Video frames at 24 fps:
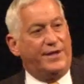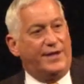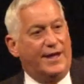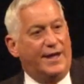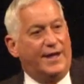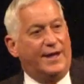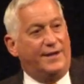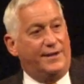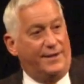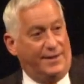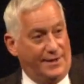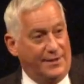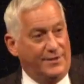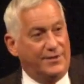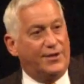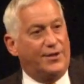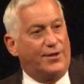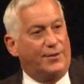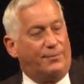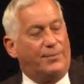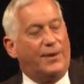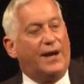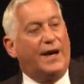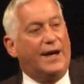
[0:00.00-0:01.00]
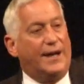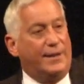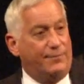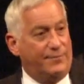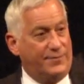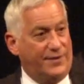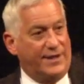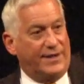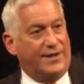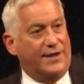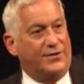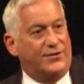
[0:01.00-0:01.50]
get into the pipe
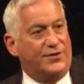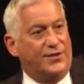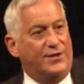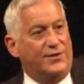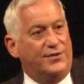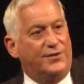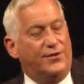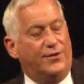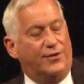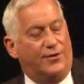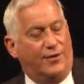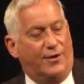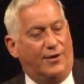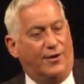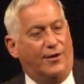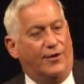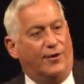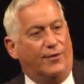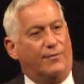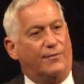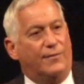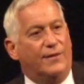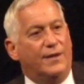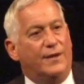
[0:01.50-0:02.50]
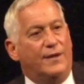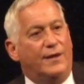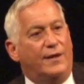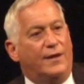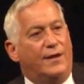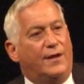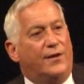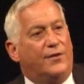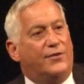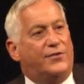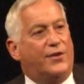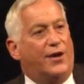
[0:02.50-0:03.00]
that gets into your home.
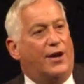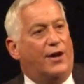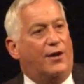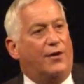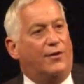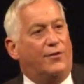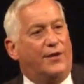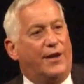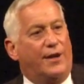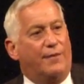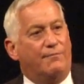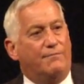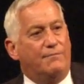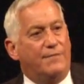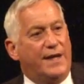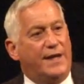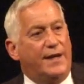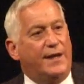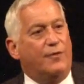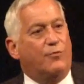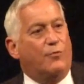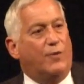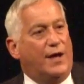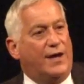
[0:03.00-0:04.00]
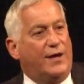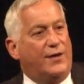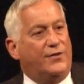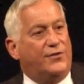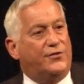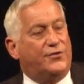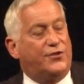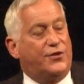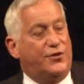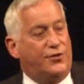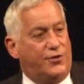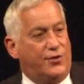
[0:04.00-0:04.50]
So there are many
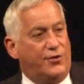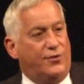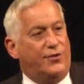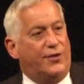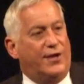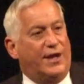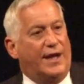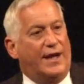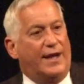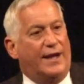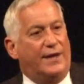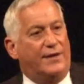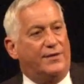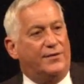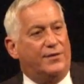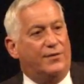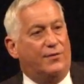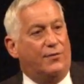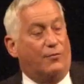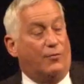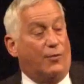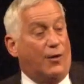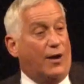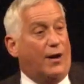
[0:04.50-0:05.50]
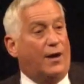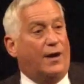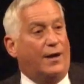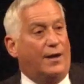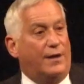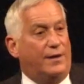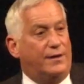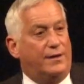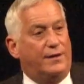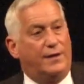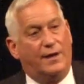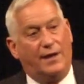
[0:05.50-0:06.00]
ways to do that.
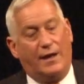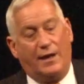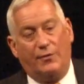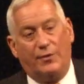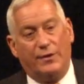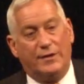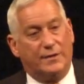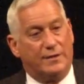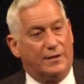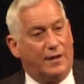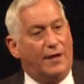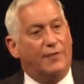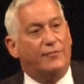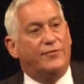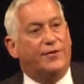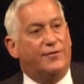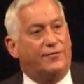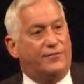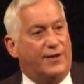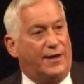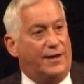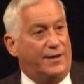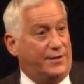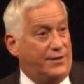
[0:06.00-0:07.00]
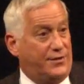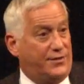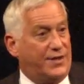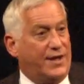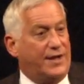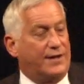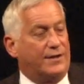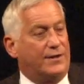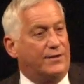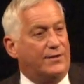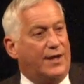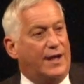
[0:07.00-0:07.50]
One, I would love to find a
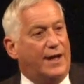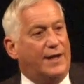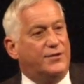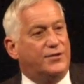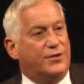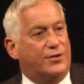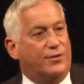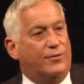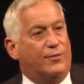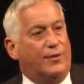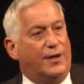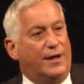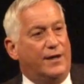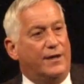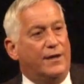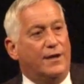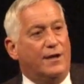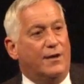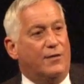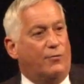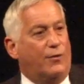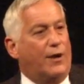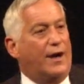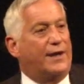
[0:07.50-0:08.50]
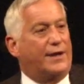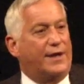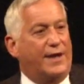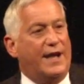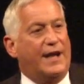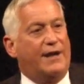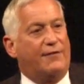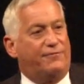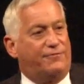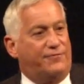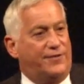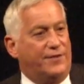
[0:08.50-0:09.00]
technological way where I could
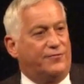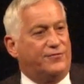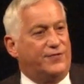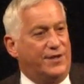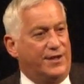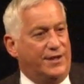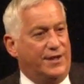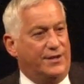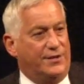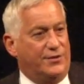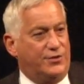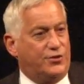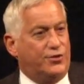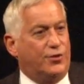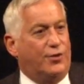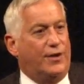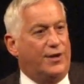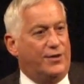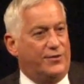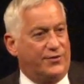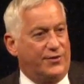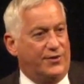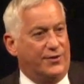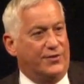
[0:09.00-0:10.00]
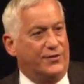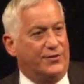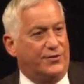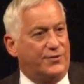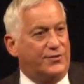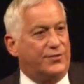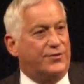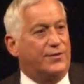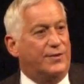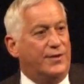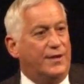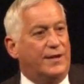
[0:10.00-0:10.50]
have 15
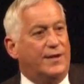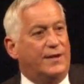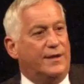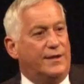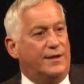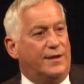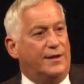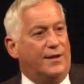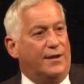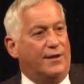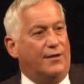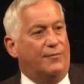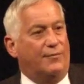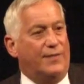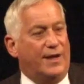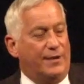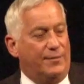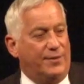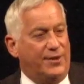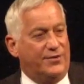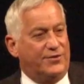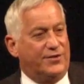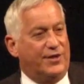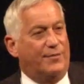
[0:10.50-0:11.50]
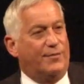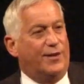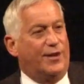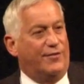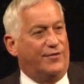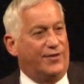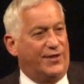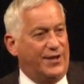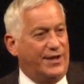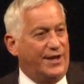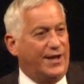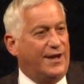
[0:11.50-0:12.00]
choices, you know, maybe some
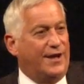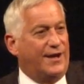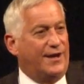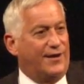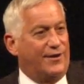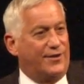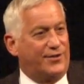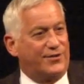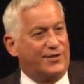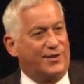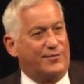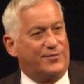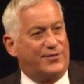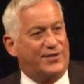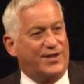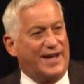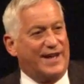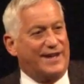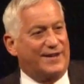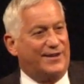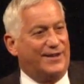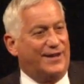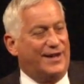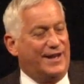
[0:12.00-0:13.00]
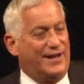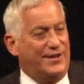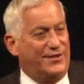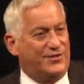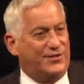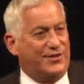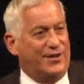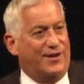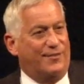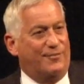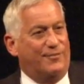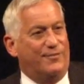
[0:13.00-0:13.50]
over the air, some satellite,
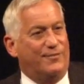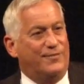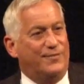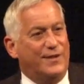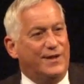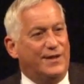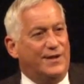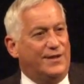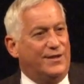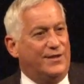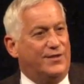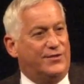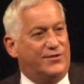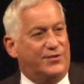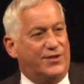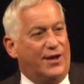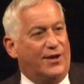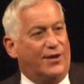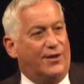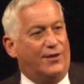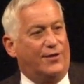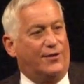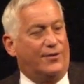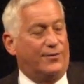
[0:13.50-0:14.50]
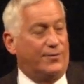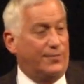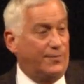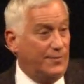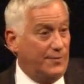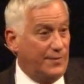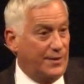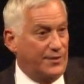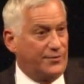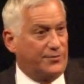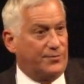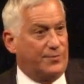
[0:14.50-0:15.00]
some cell,
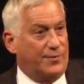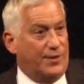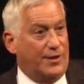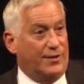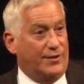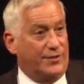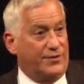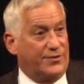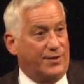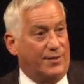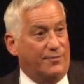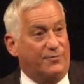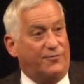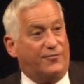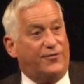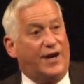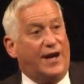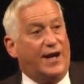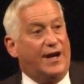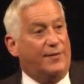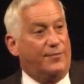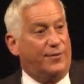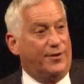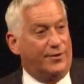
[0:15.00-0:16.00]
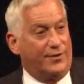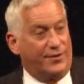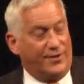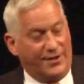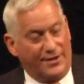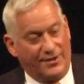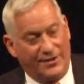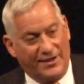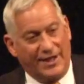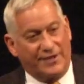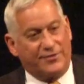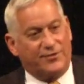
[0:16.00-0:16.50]
as well as some fiber, the
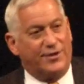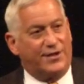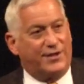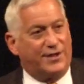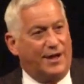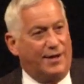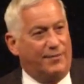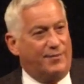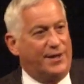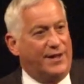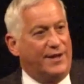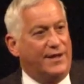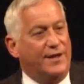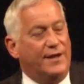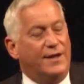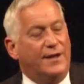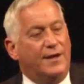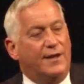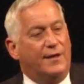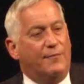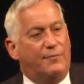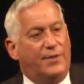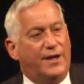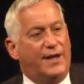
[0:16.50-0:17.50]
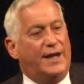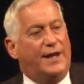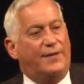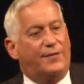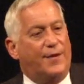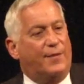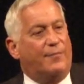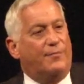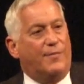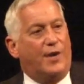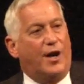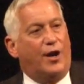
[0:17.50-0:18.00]
electric company. But at
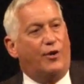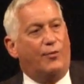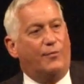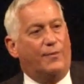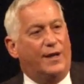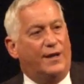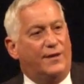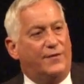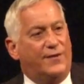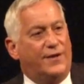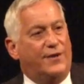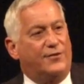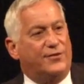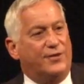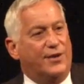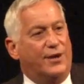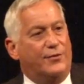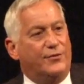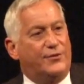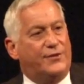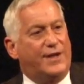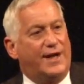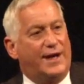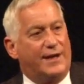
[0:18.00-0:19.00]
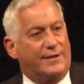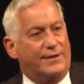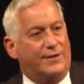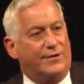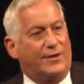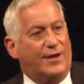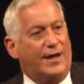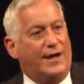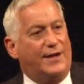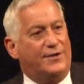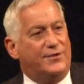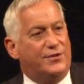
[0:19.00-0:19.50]
the moment, there's no
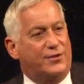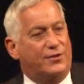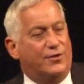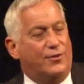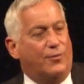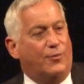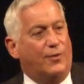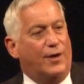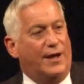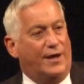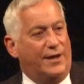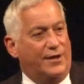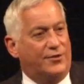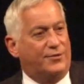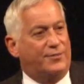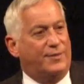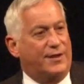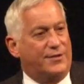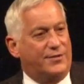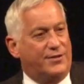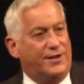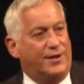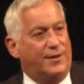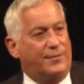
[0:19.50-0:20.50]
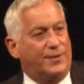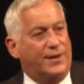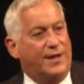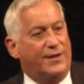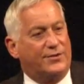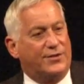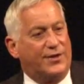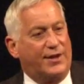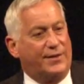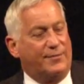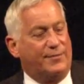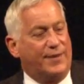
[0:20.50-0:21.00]
technological way, especially in a
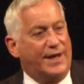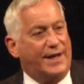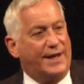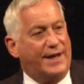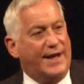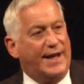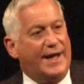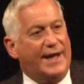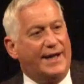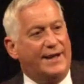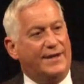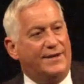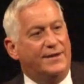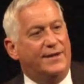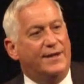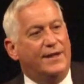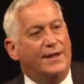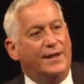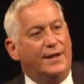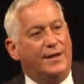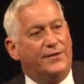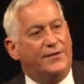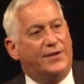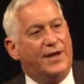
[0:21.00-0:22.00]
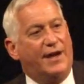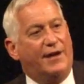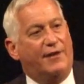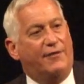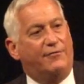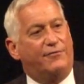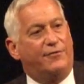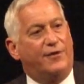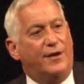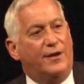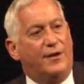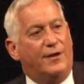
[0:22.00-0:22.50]
place like Manhattan, to
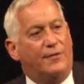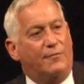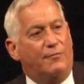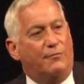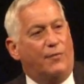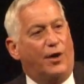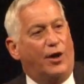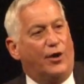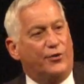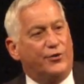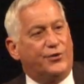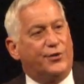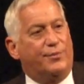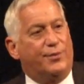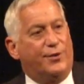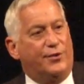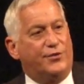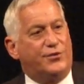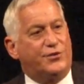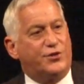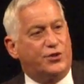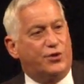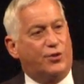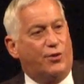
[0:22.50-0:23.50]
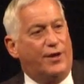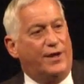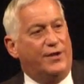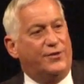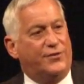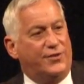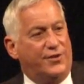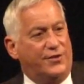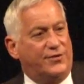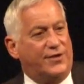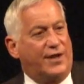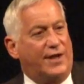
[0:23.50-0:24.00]
have multiple
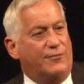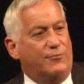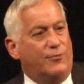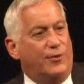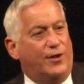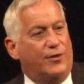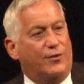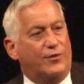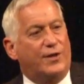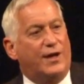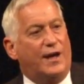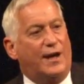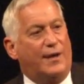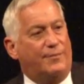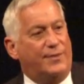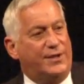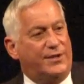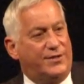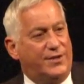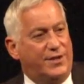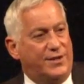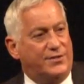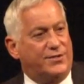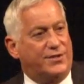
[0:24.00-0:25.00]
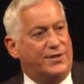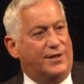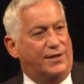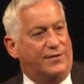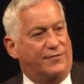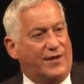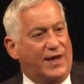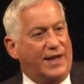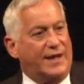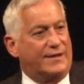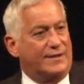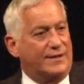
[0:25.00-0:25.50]
choices and real competition
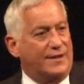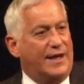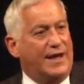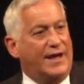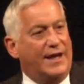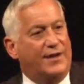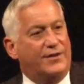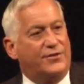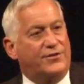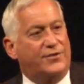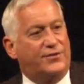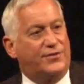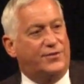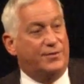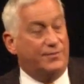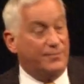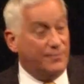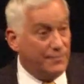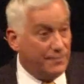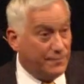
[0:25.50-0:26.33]
of that last